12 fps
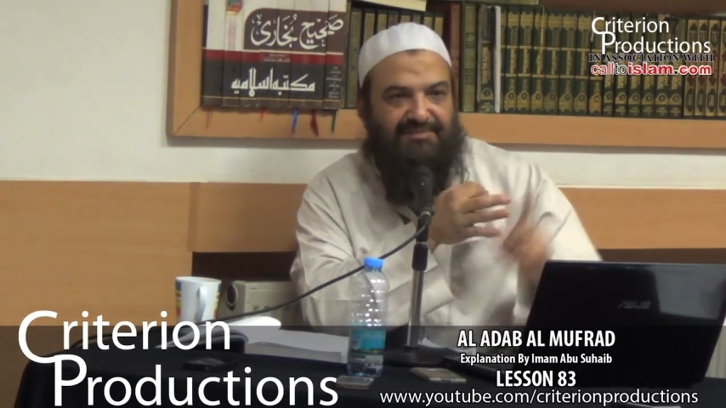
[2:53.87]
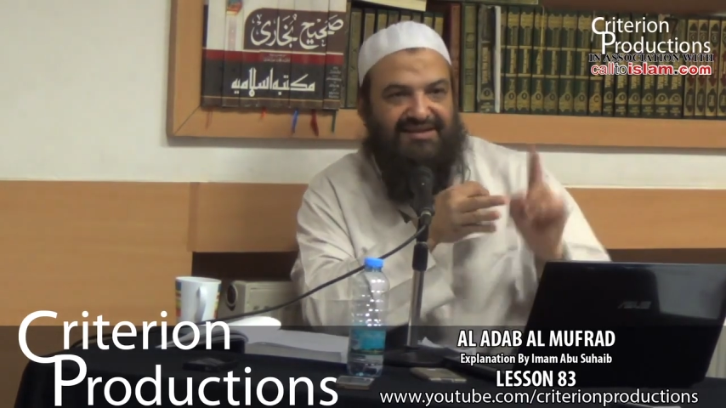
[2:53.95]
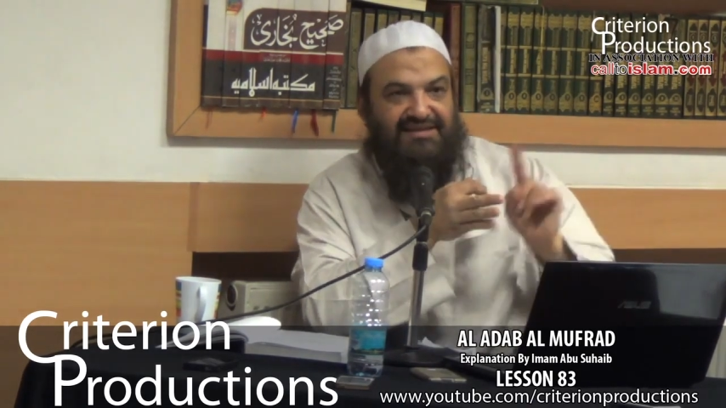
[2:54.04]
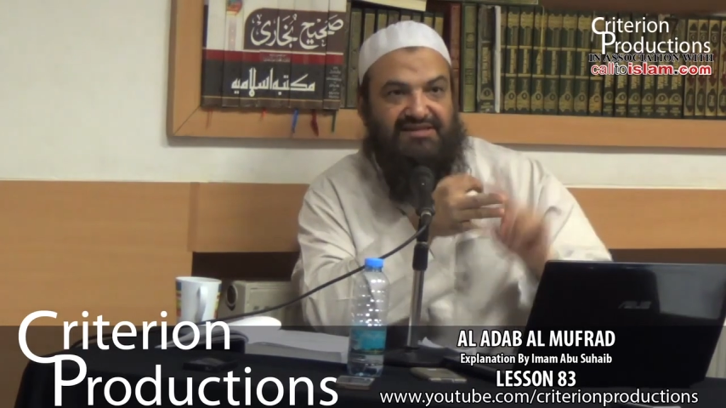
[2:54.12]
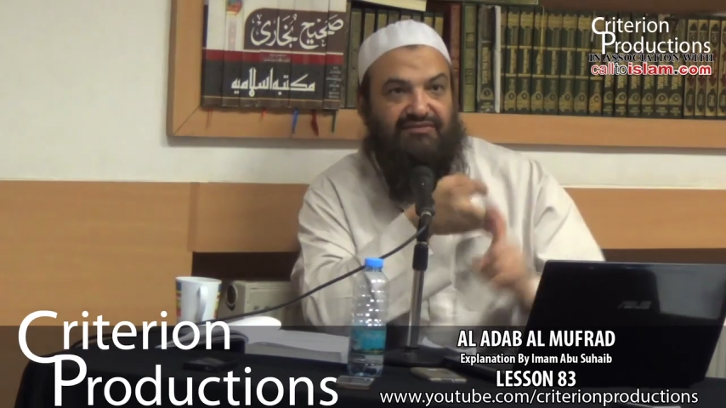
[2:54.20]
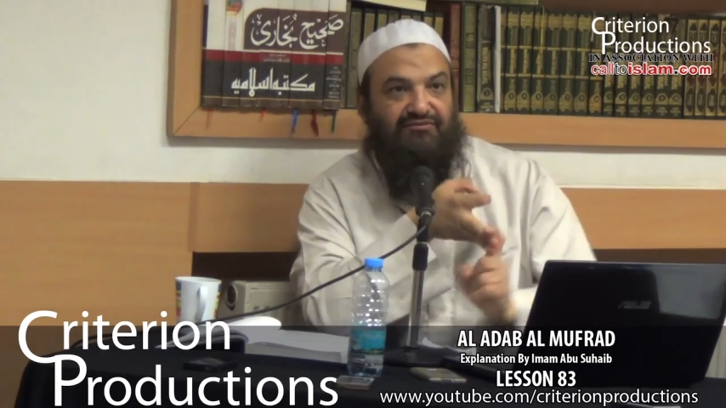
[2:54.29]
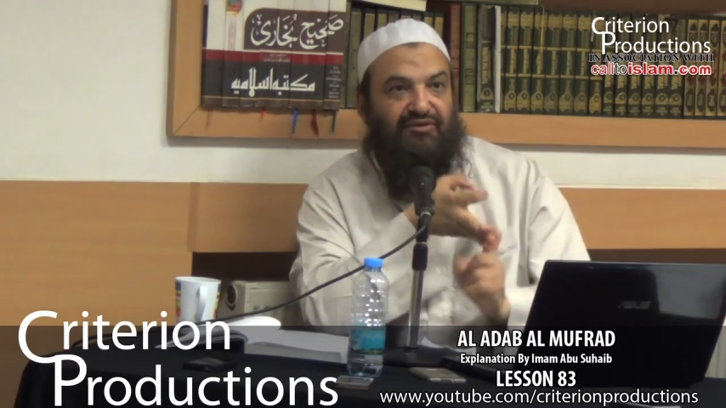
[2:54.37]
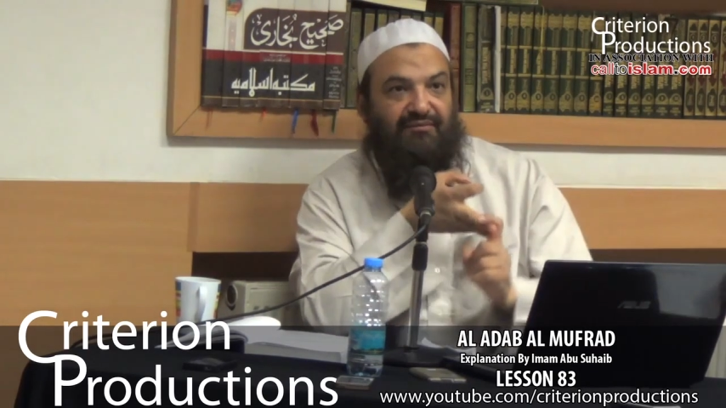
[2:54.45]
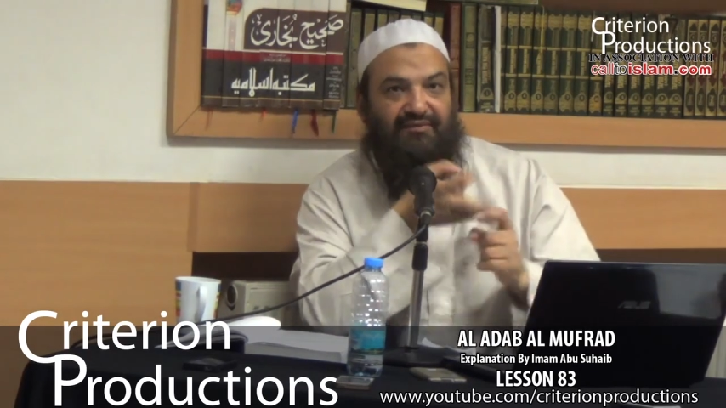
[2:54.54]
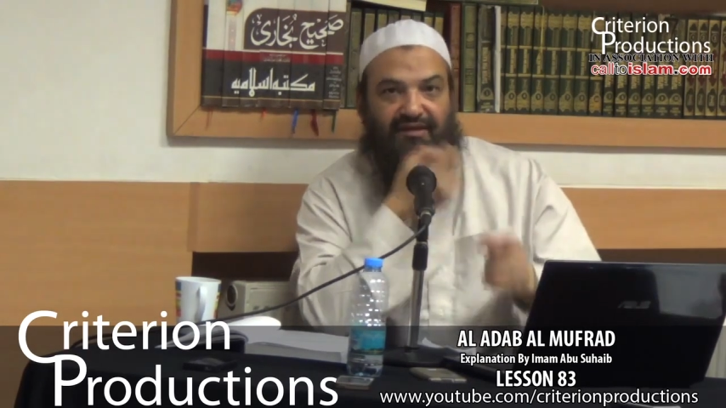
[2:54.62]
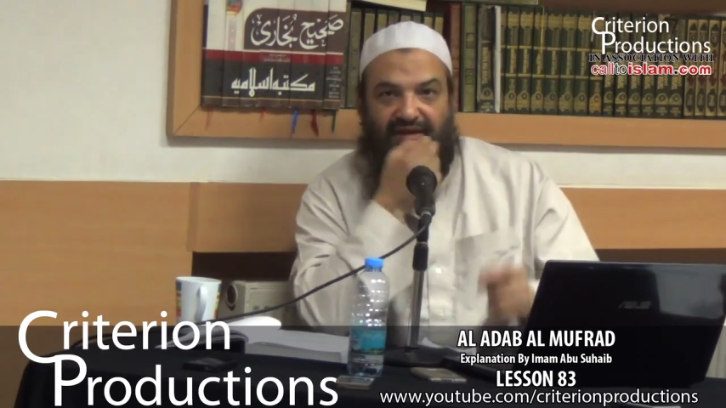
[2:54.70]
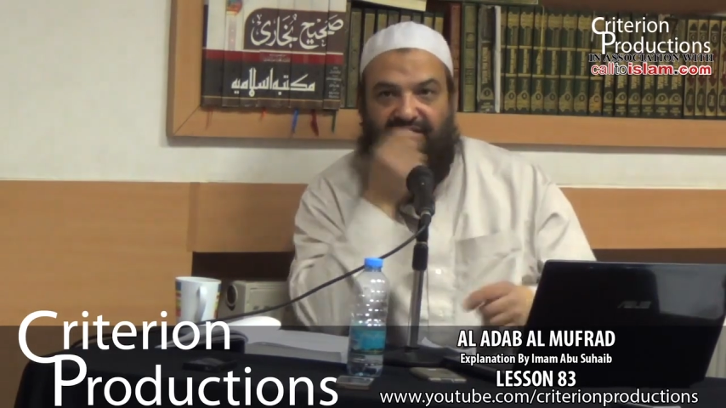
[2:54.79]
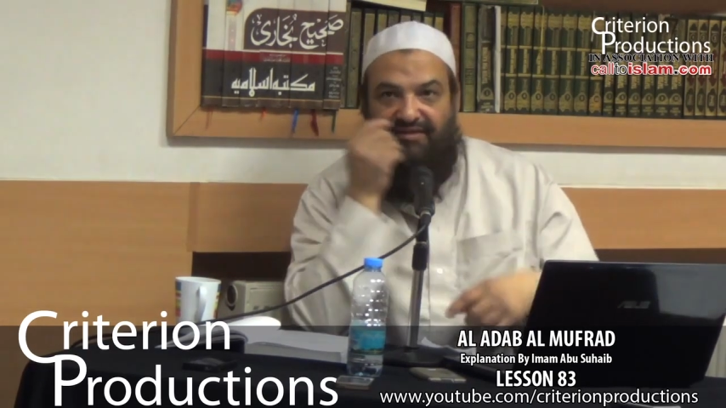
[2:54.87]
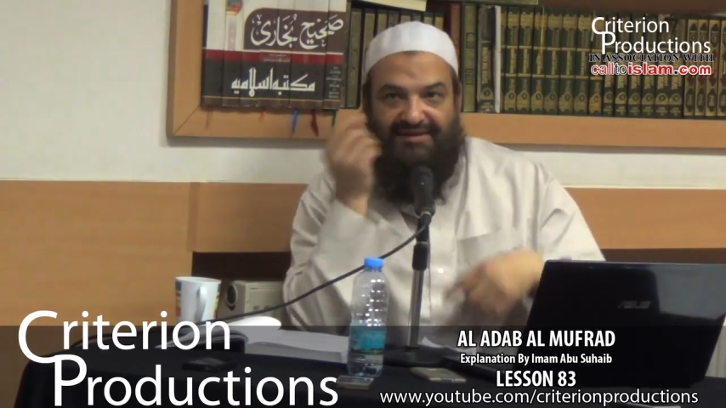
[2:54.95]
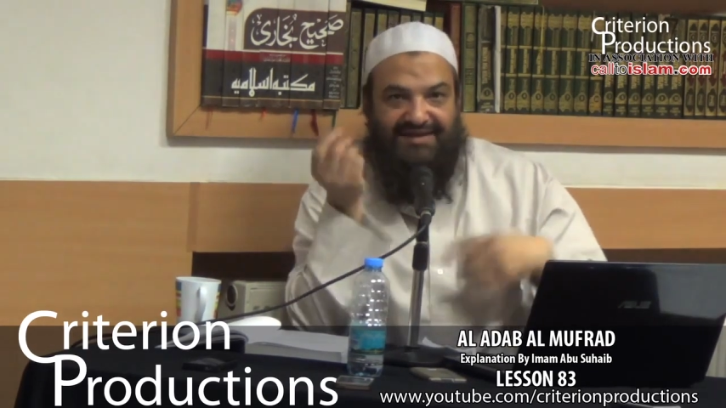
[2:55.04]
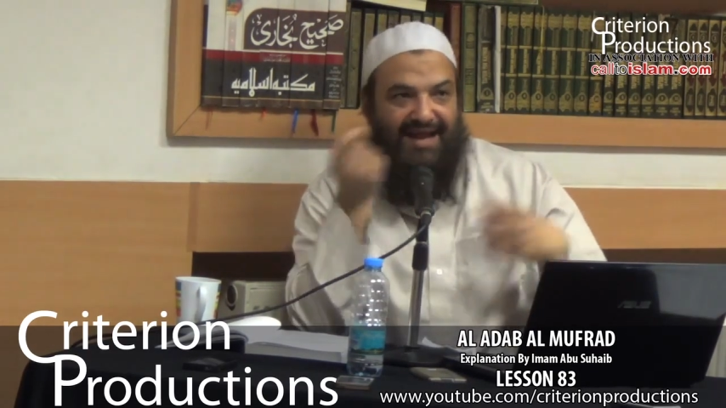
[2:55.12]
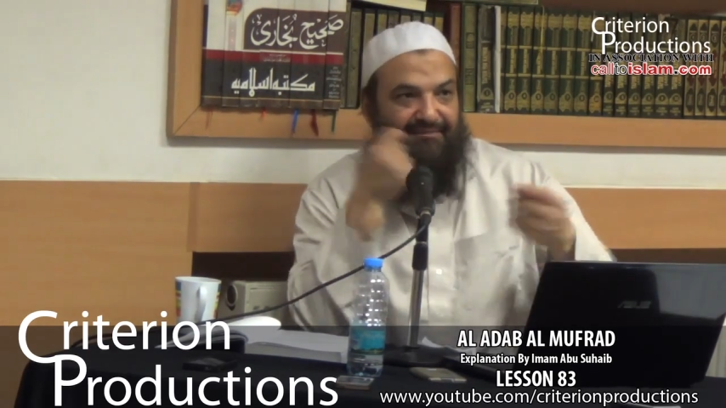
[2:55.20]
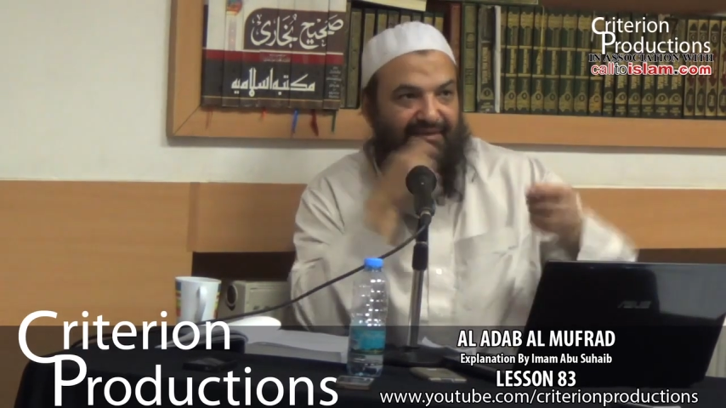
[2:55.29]
medicine from the
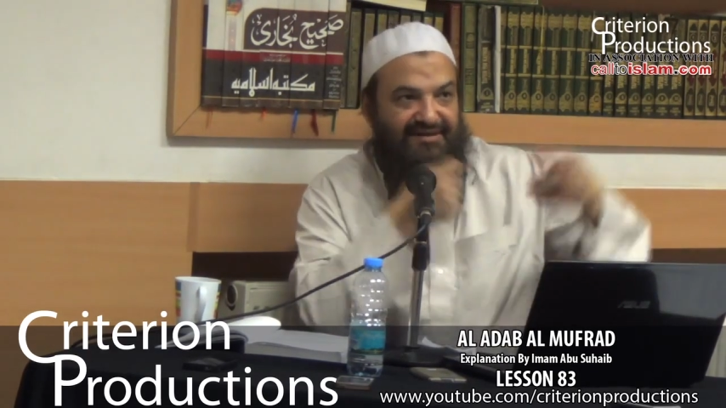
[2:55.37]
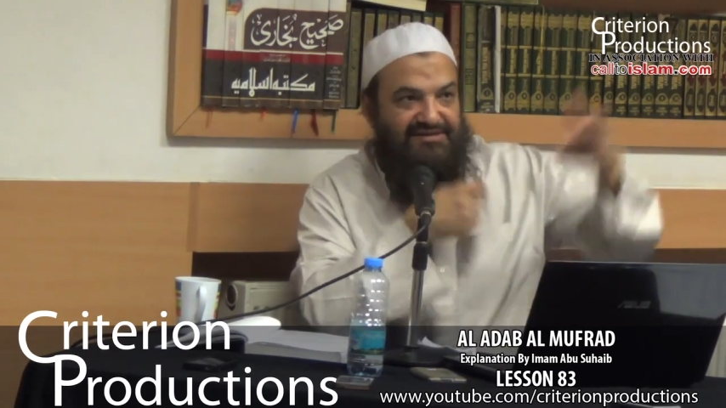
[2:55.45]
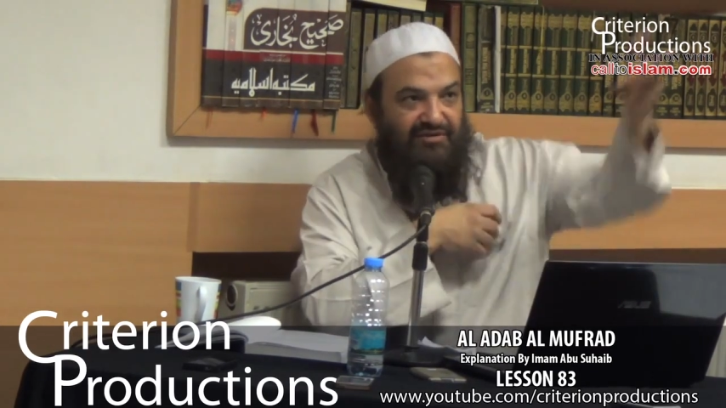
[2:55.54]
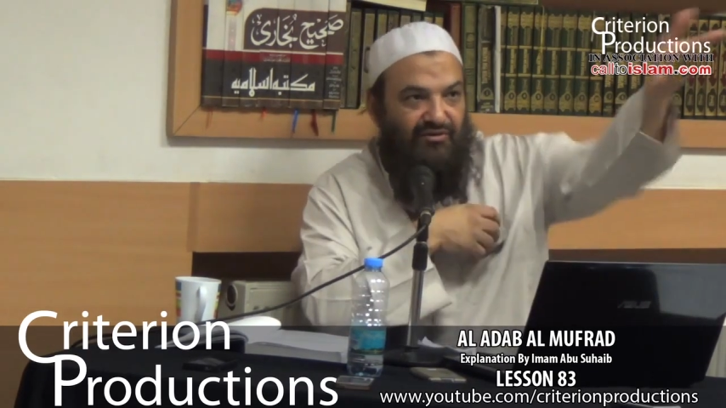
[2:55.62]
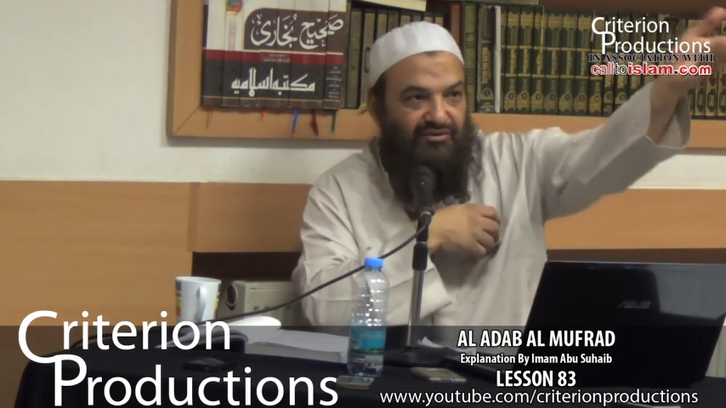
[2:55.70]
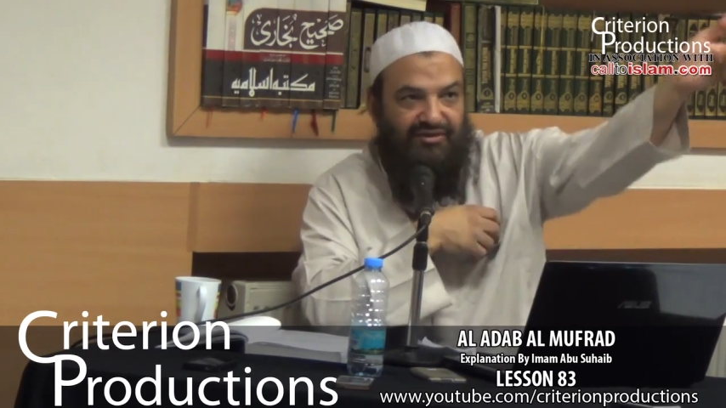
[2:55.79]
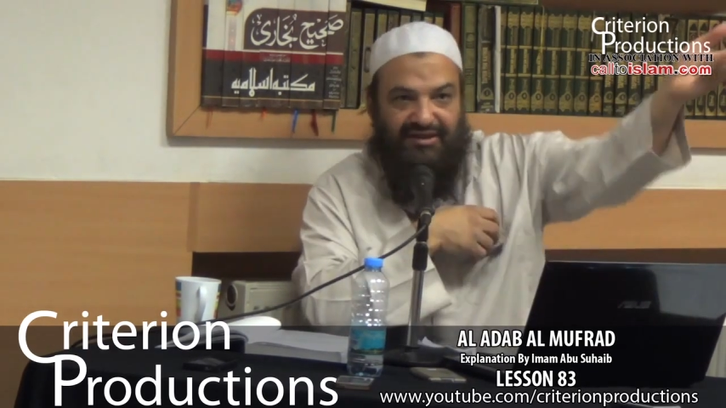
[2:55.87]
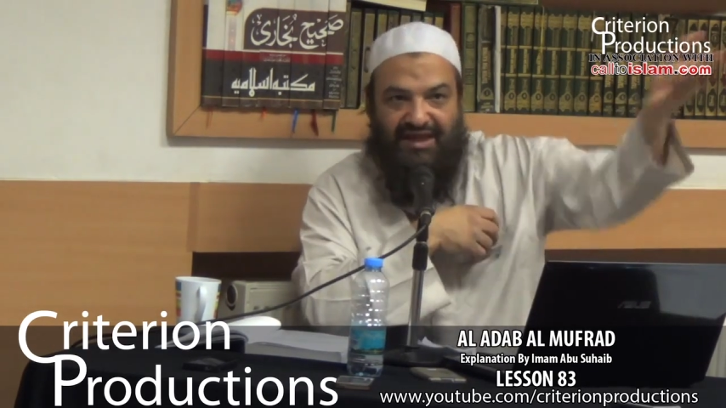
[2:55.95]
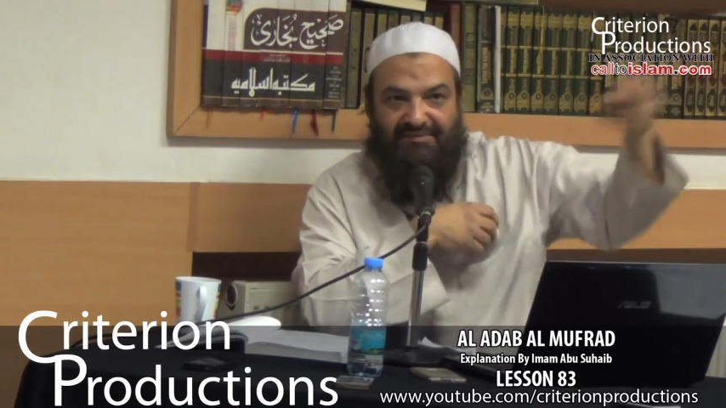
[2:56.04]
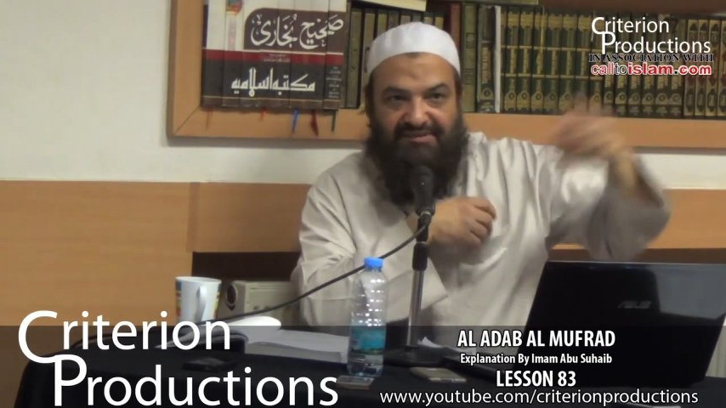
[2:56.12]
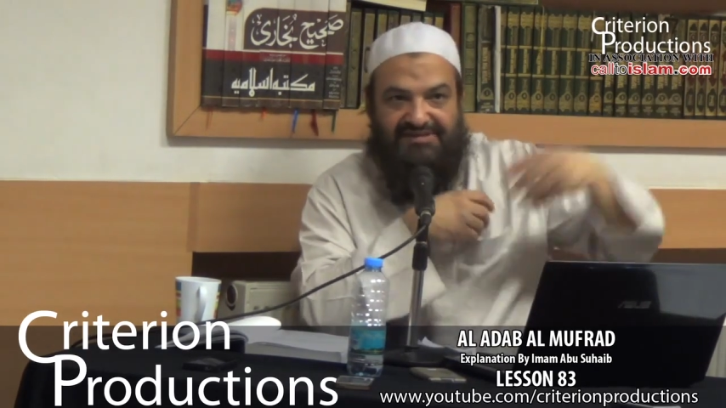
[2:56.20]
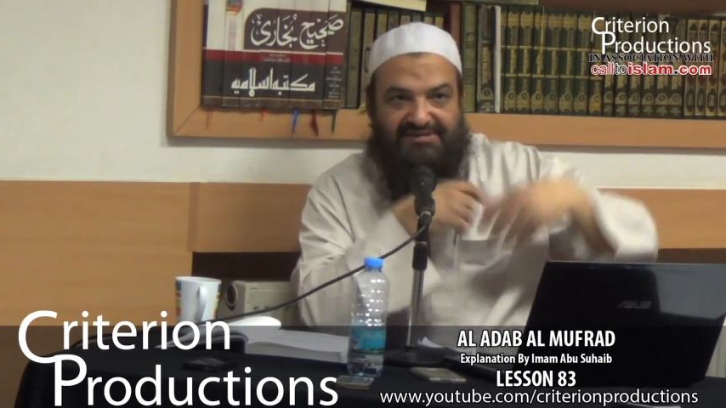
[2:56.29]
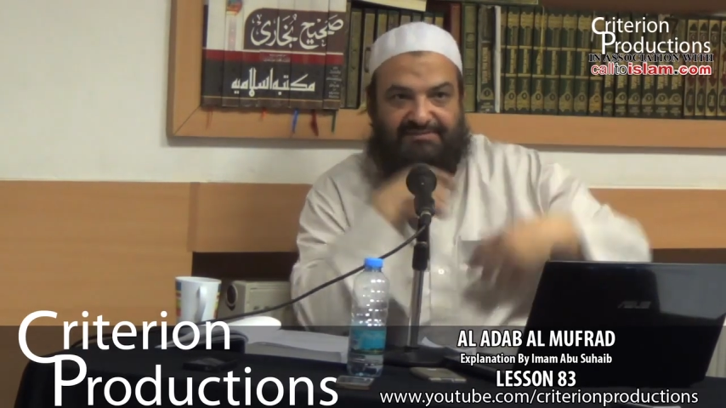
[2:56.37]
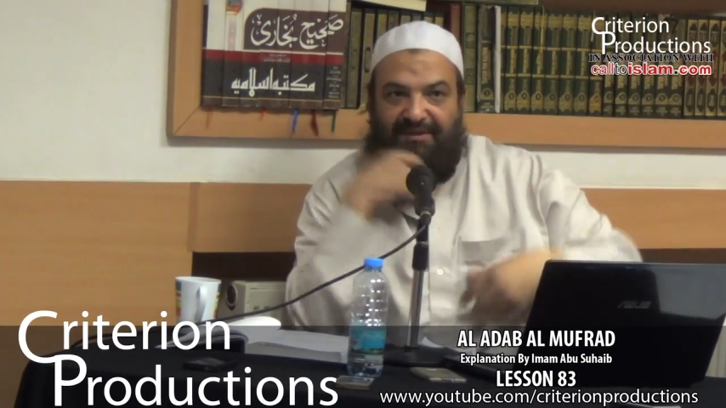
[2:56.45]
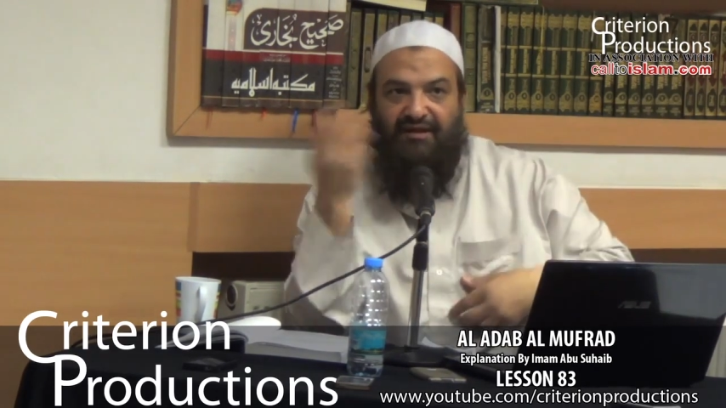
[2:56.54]
tablets to go to the chemist,